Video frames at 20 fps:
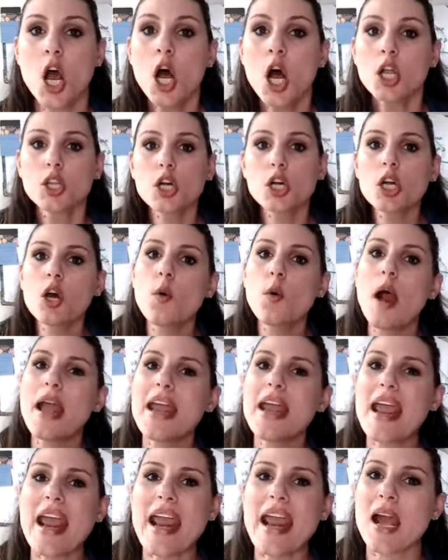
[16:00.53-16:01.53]
Look who I
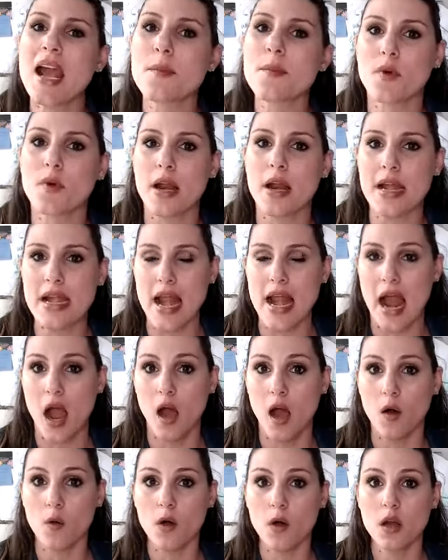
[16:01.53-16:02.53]
am right
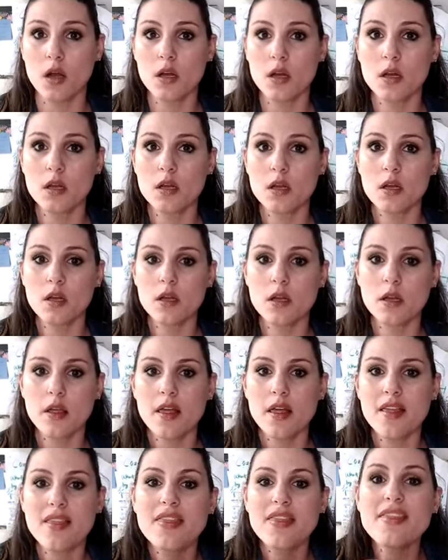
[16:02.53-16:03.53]
now.
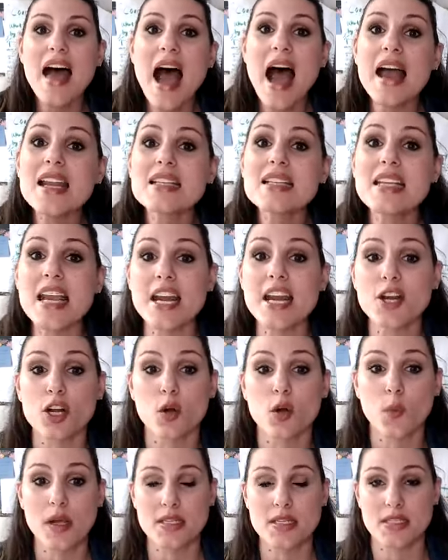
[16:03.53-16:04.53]
That is inner
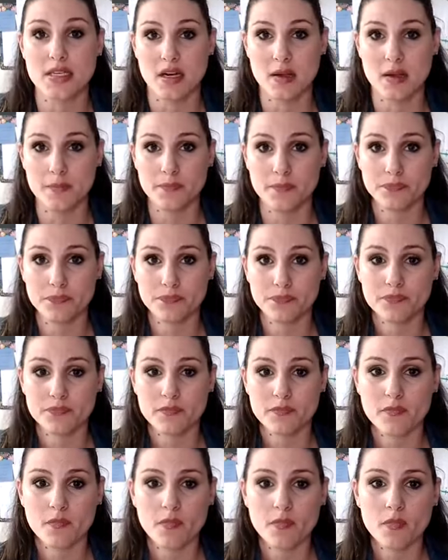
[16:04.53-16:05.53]
wisdom.
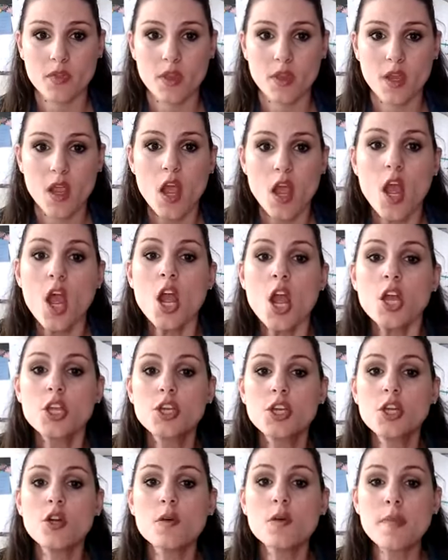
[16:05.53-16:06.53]

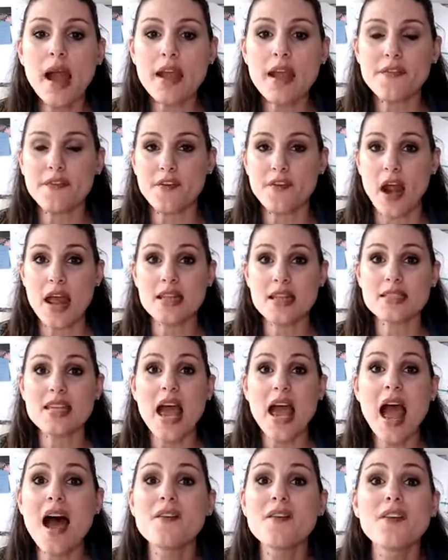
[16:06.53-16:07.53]
You, my friends,
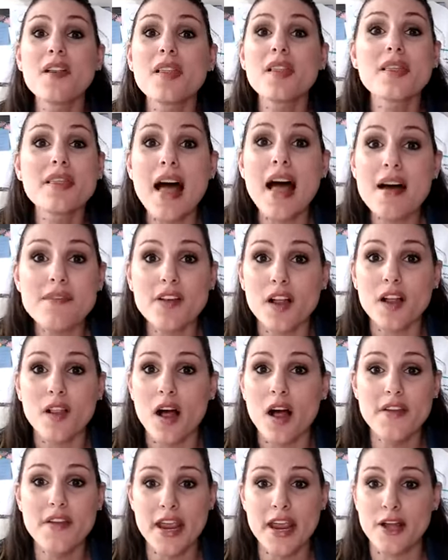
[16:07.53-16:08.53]
have a level
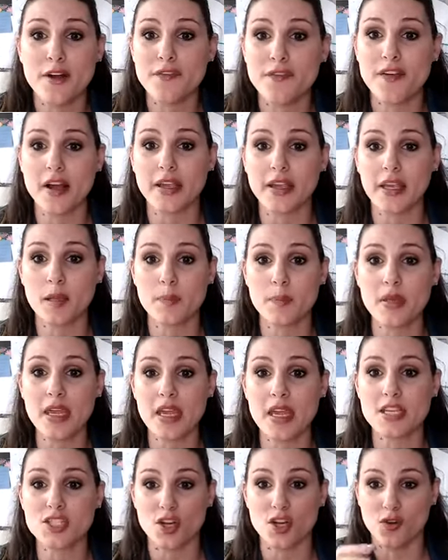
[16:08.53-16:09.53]
of inner fucking
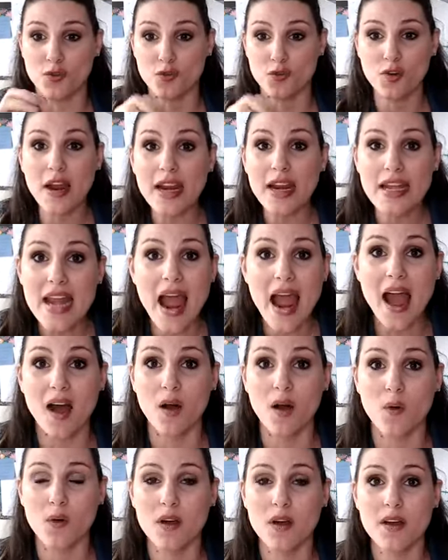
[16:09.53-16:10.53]
peace right now.
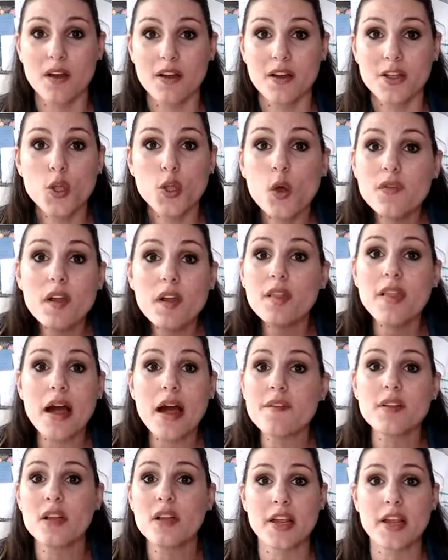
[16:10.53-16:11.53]
You have a
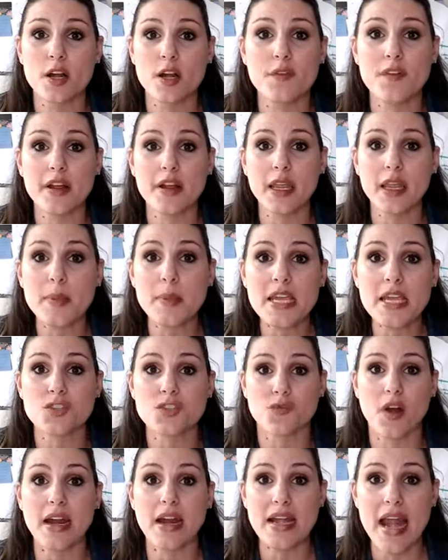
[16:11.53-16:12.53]
level of inner fucking peace
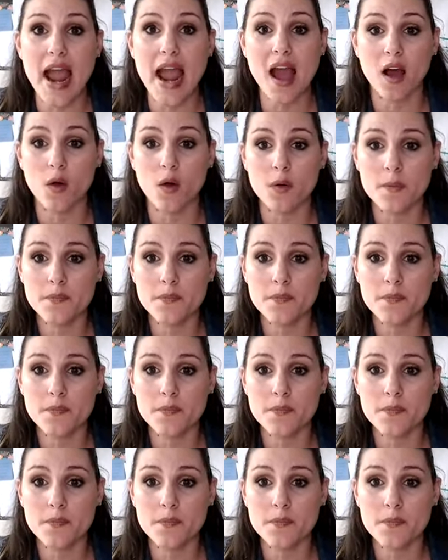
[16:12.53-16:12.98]
right now.